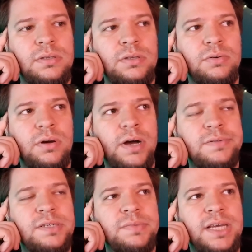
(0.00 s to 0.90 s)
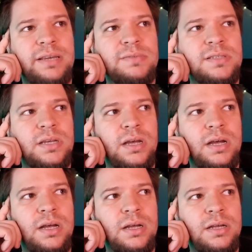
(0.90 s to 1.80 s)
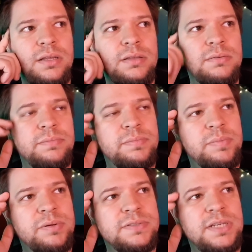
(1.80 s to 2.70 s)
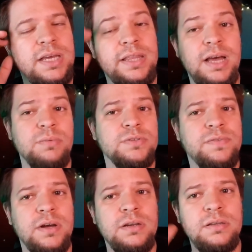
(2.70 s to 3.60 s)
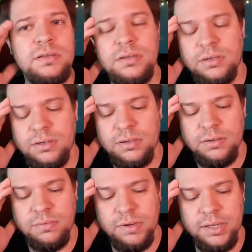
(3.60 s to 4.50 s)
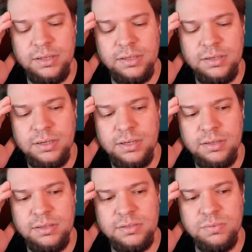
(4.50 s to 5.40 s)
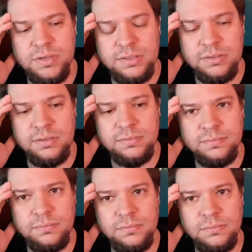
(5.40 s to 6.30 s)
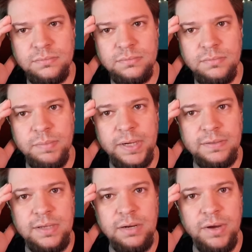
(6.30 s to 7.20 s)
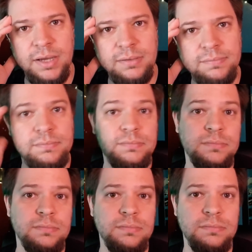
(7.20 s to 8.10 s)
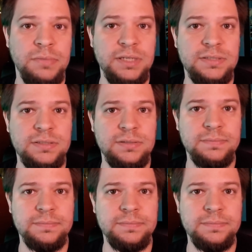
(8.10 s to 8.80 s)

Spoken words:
you know how sometimes people say that was fun. Well, this wasn't. But anyway, peace.